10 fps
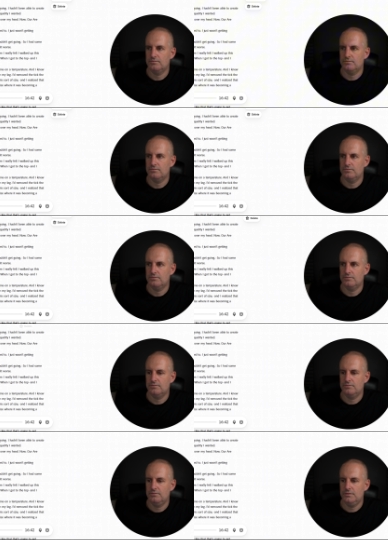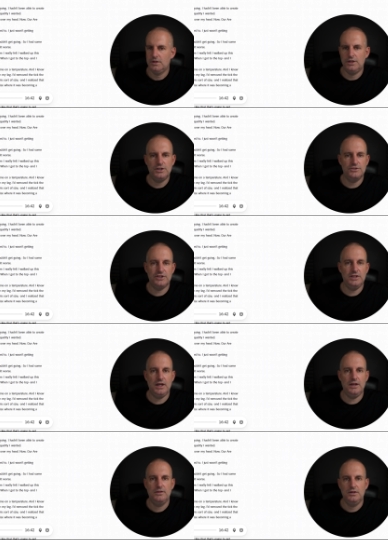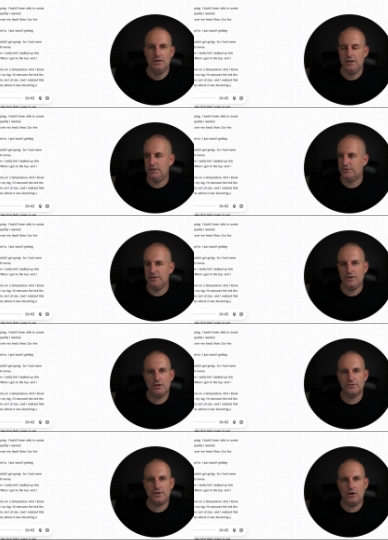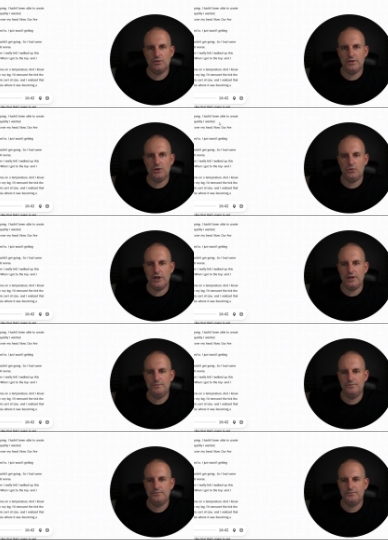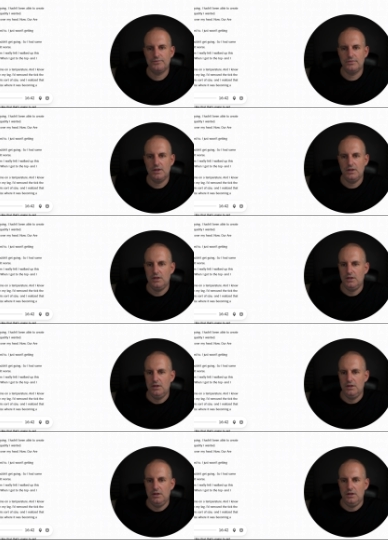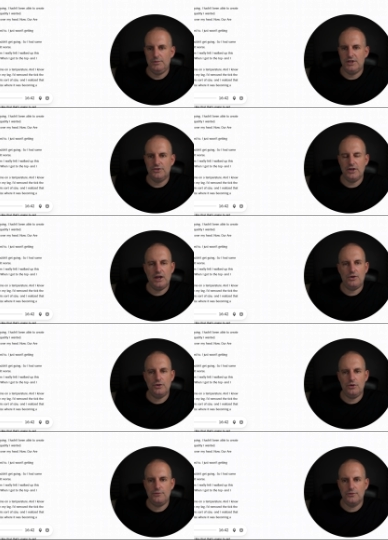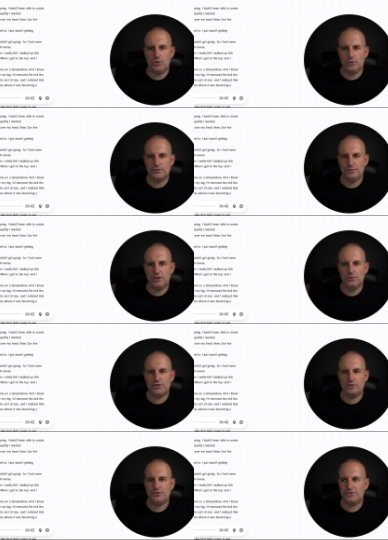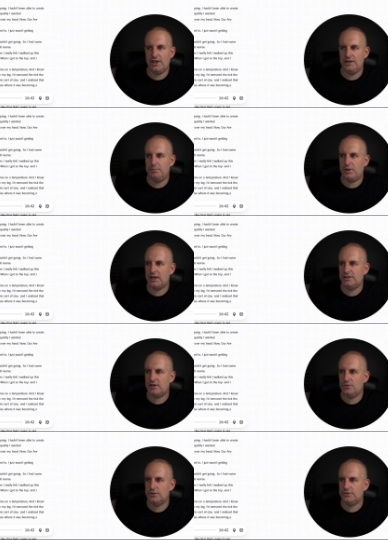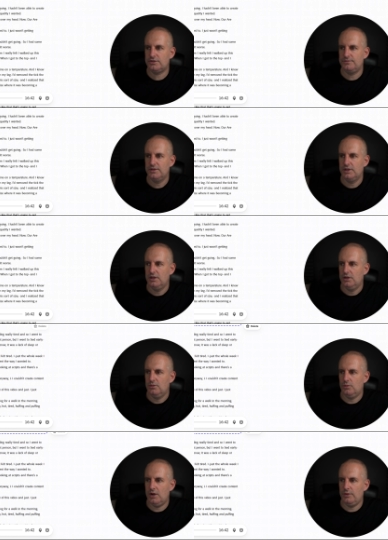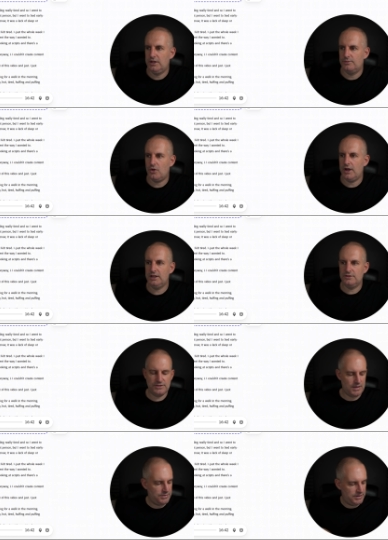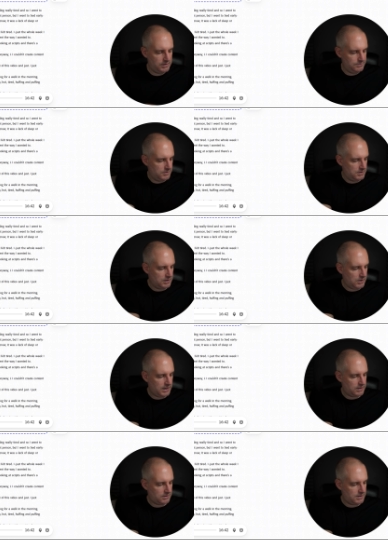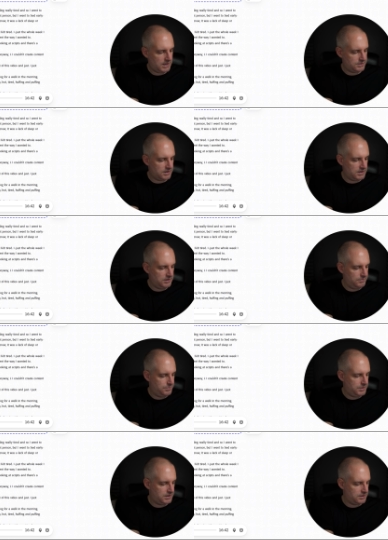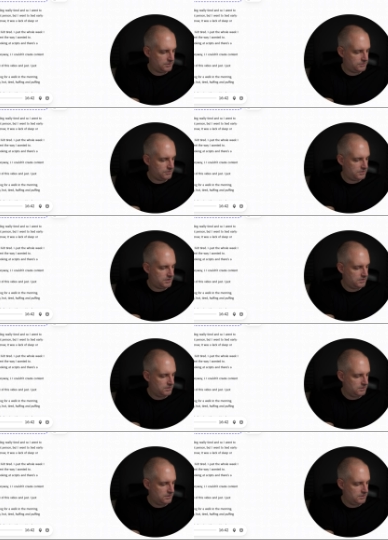tell you all about it. So, and you can see there, it's enhanced the whole thing already. And we can turn that on and off, of course. We can also set in placeholders where we can write in something like add a picture